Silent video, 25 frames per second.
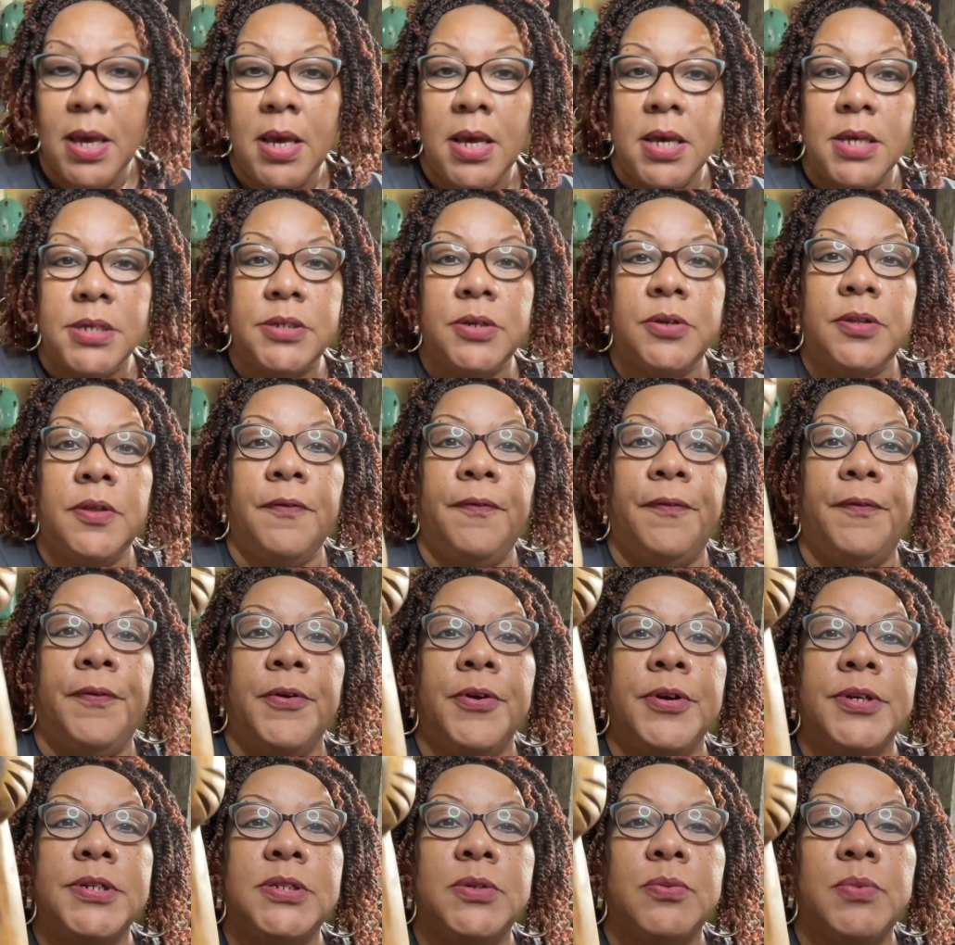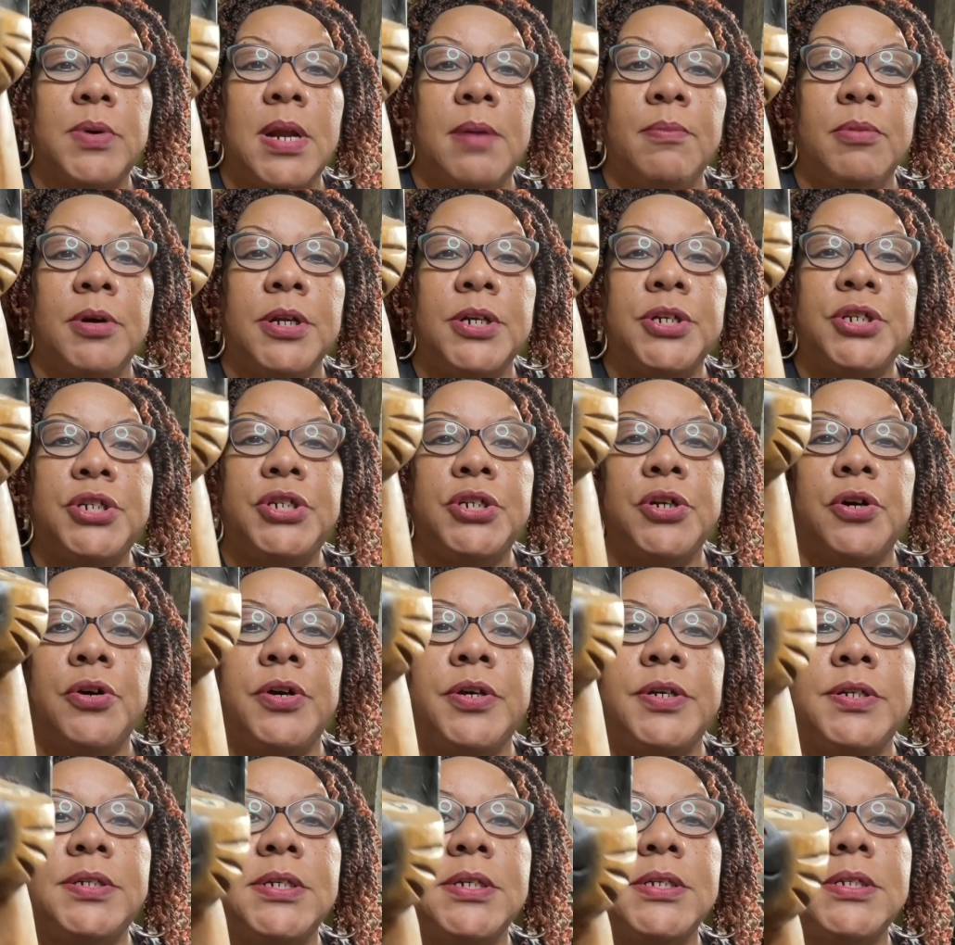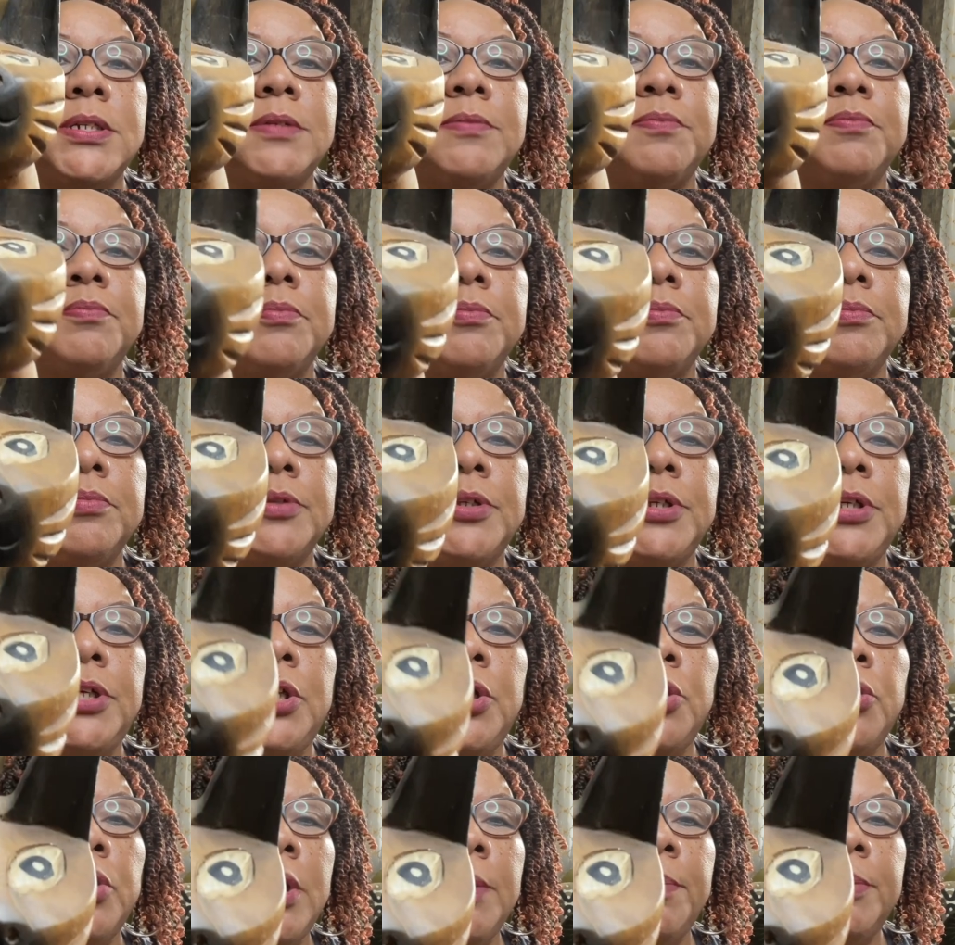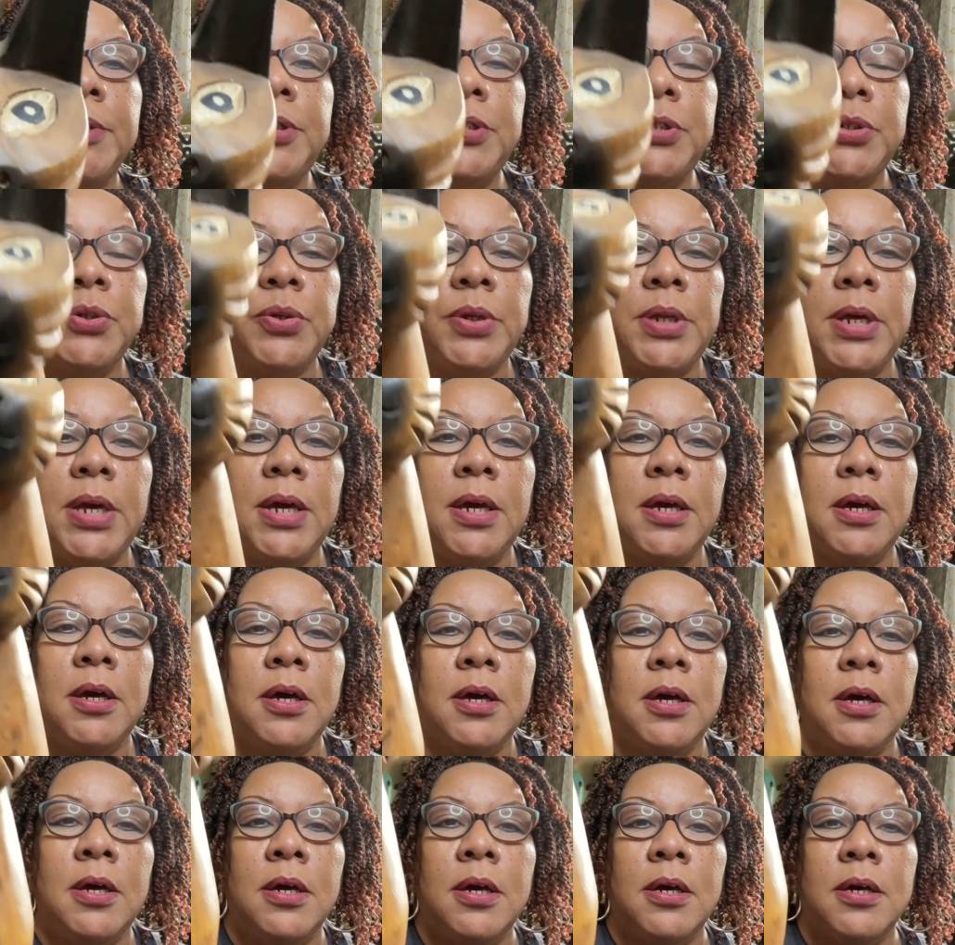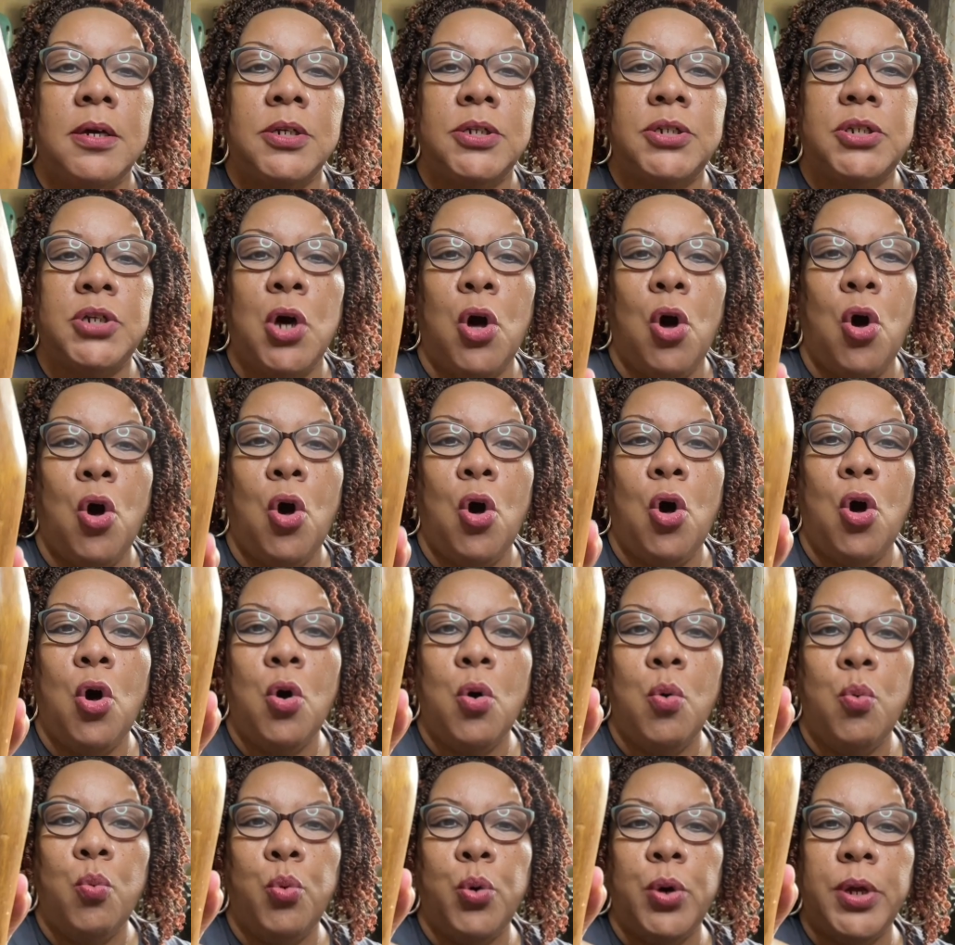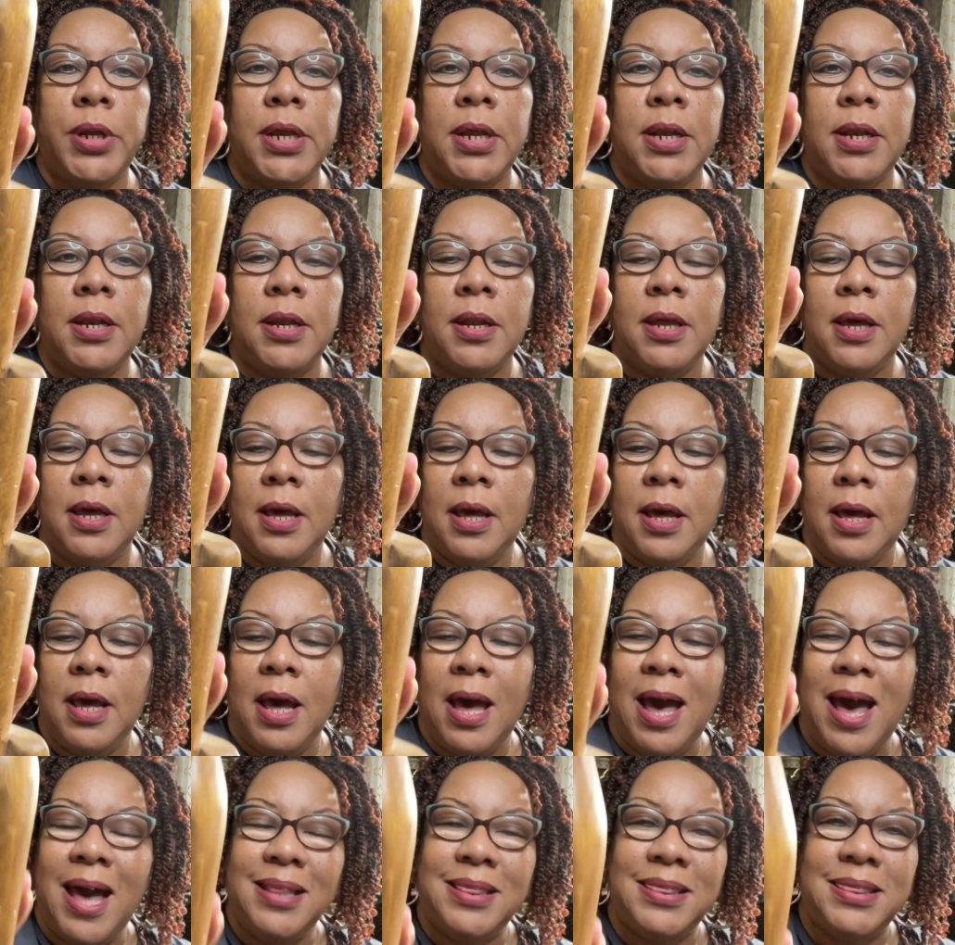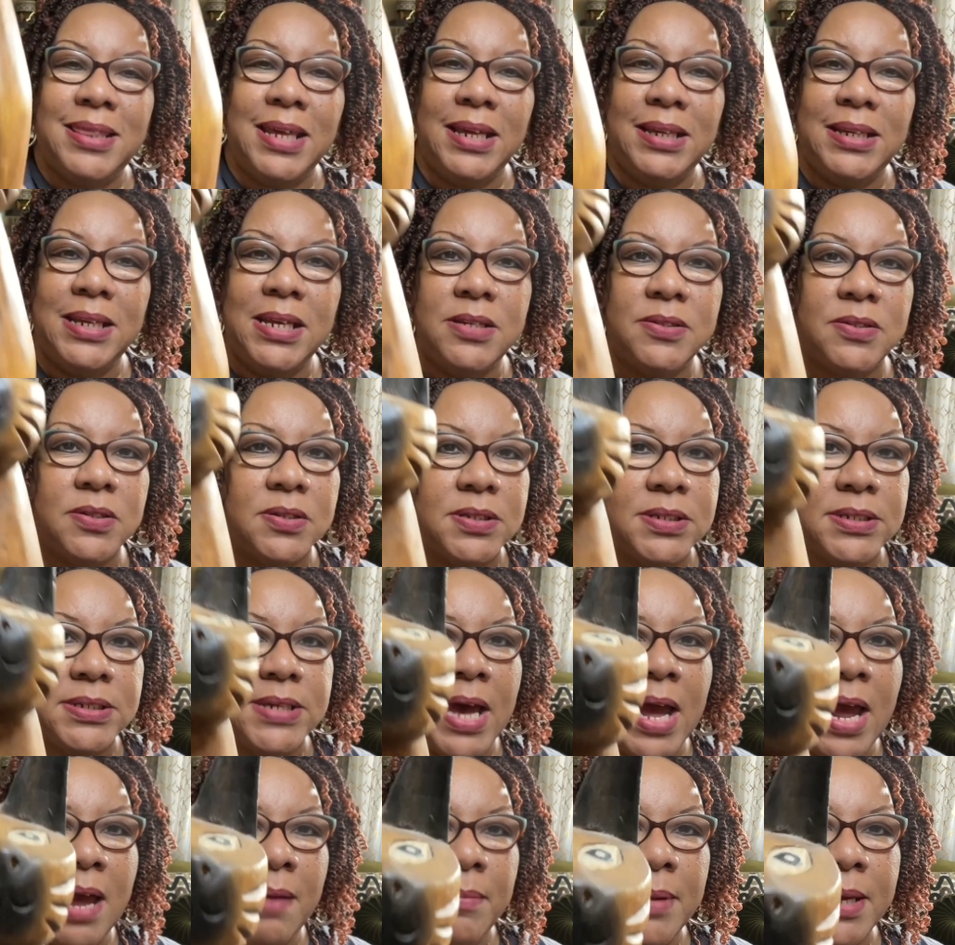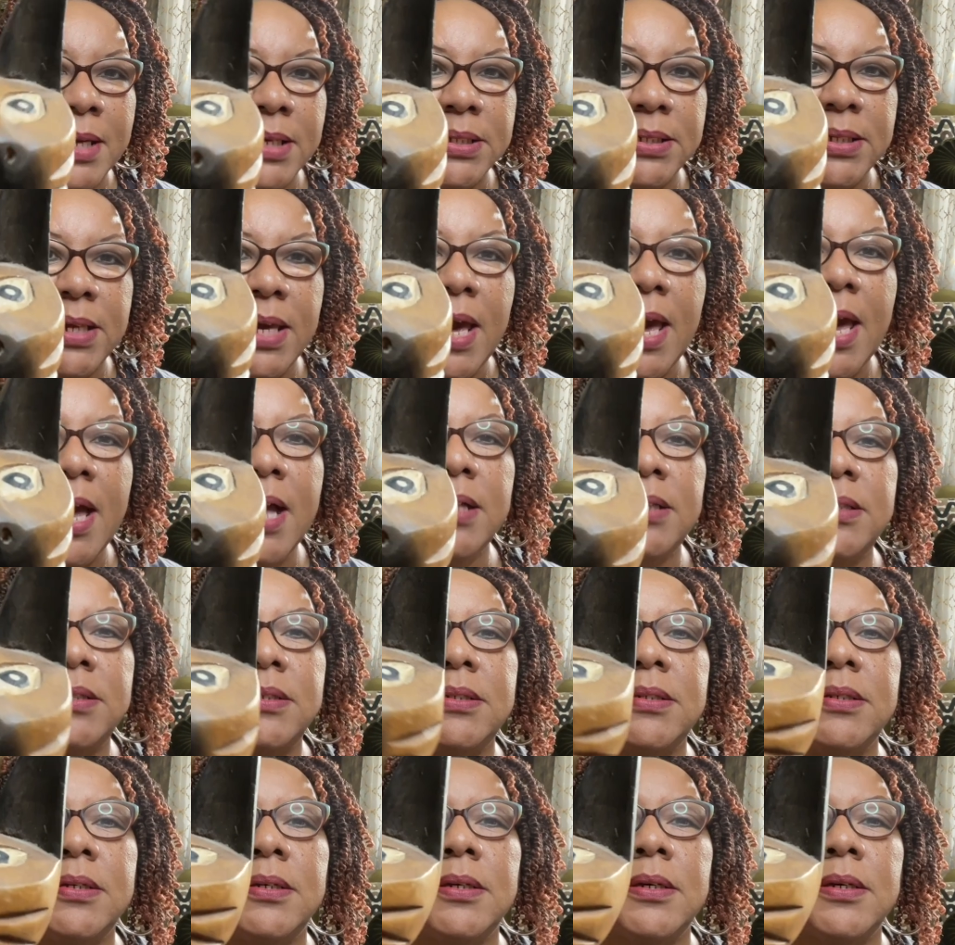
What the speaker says: So the first one I'm gonna show you is this cutie patootie, tall wooden, I think these are Siamese cats,